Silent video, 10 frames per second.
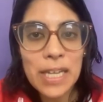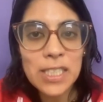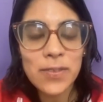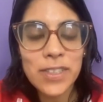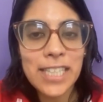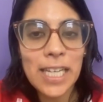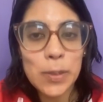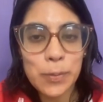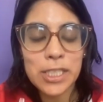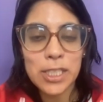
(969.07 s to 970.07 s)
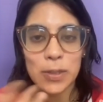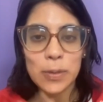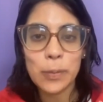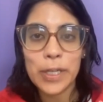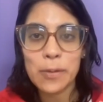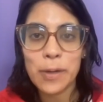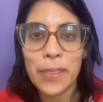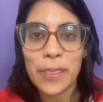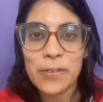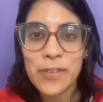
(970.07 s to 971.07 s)
interviews that you would do when you were
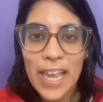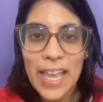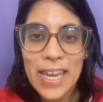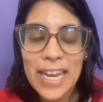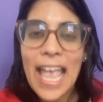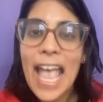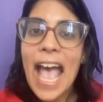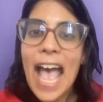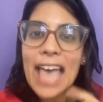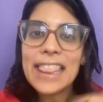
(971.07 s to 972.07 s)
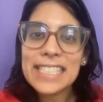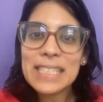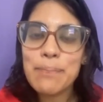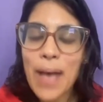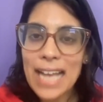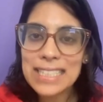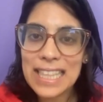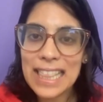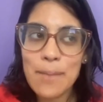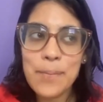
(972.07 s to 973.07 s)
on the fan and listen back to
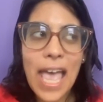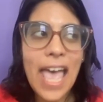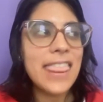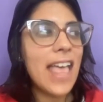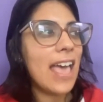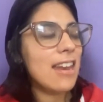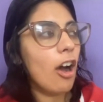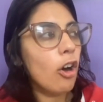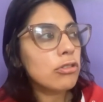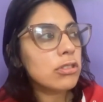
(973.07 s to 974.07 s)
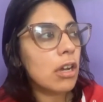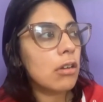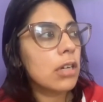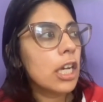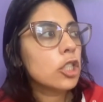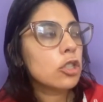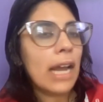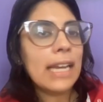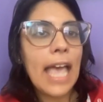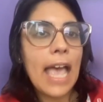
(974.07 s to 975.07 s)
them, and then also
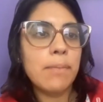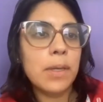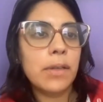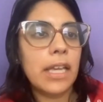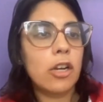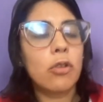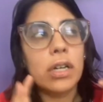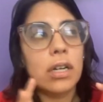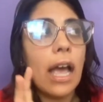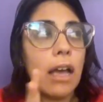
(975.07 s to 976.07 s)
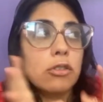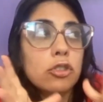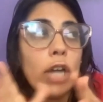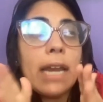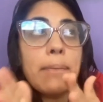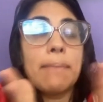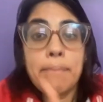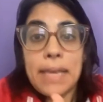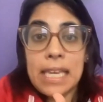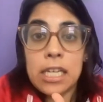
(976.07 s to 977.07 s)
try to emulate or try to be
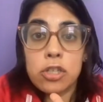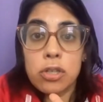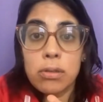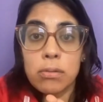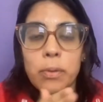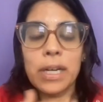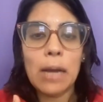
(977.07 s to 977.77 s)
me too when